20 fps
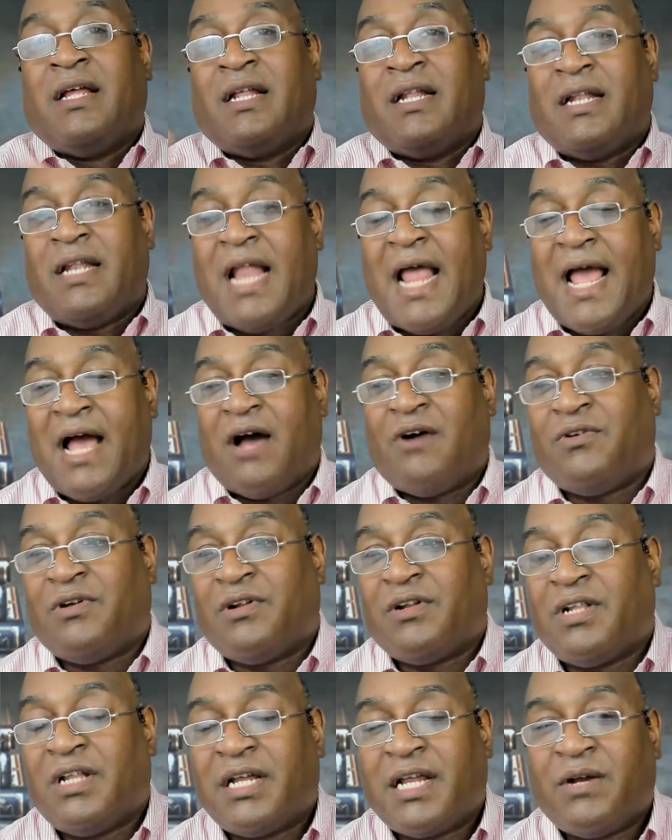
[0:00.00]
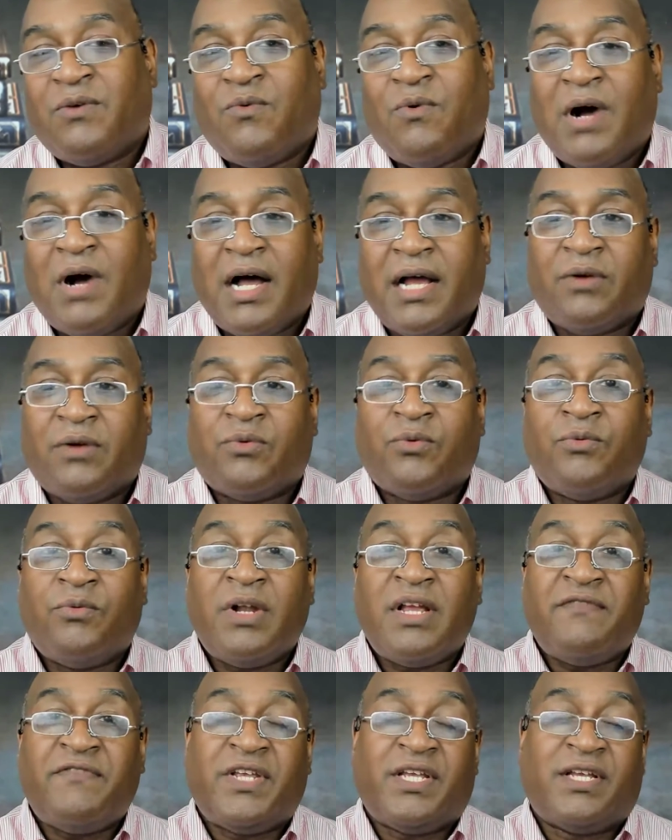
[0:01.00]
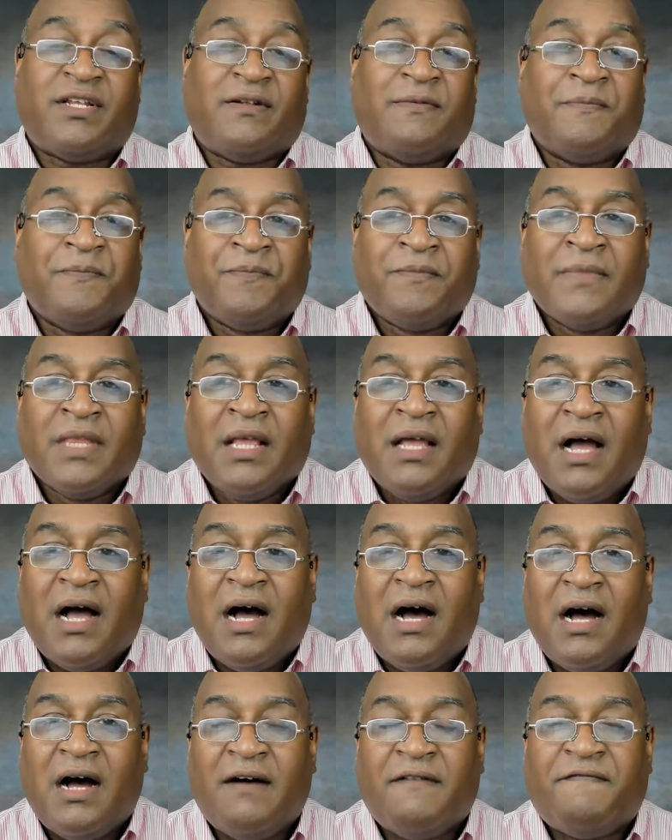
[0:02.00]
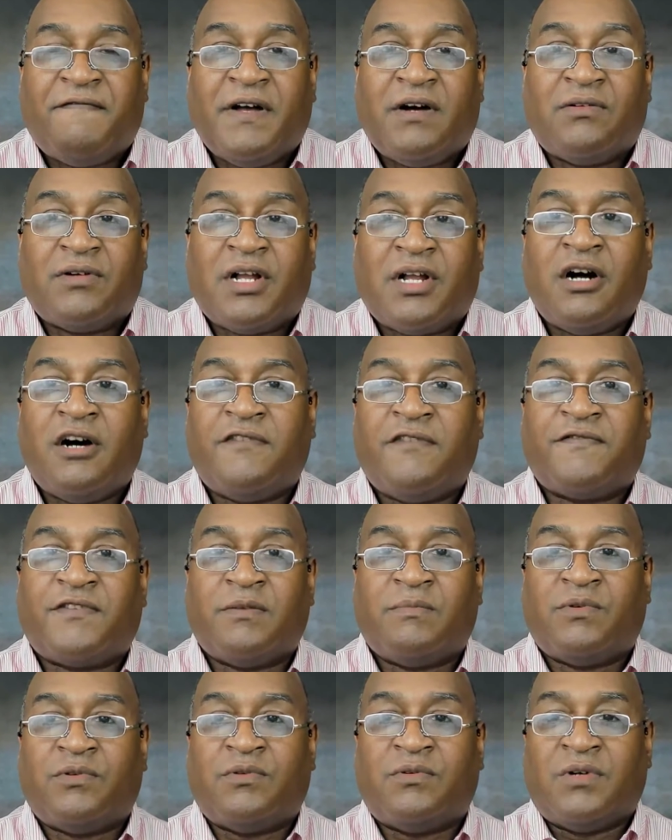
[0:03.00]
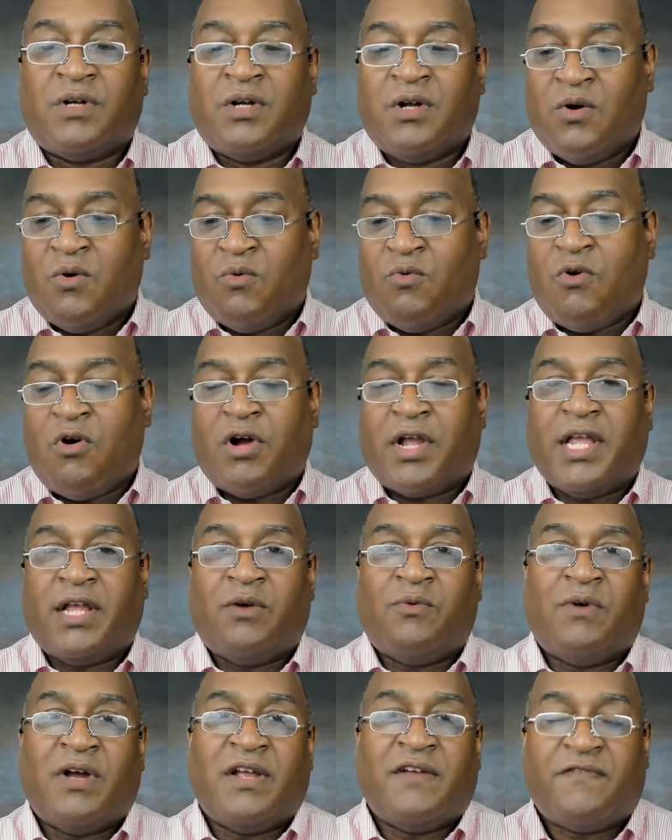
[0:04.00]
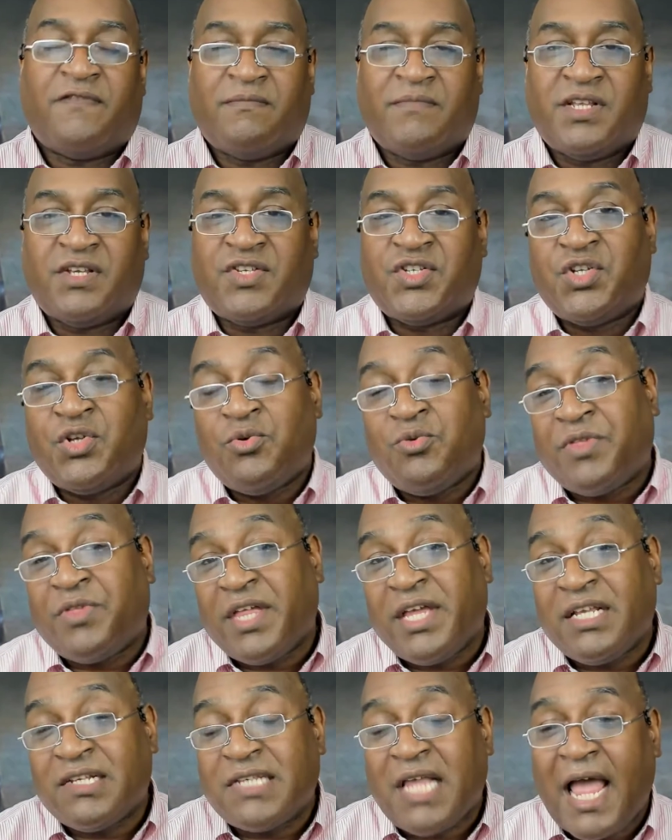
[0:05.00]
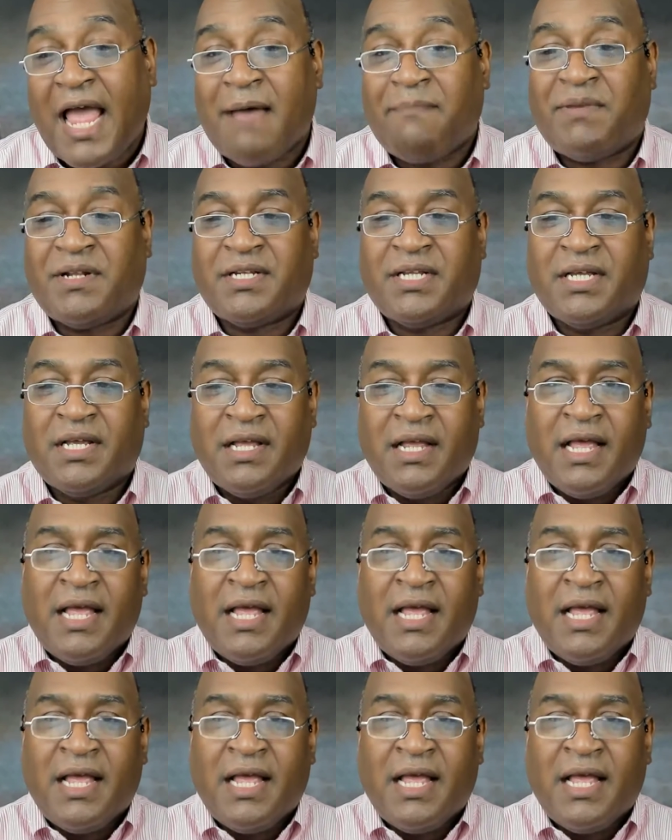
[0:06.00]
Now look at why Rivian uh, felt comfortable walking away from this. Two things happened.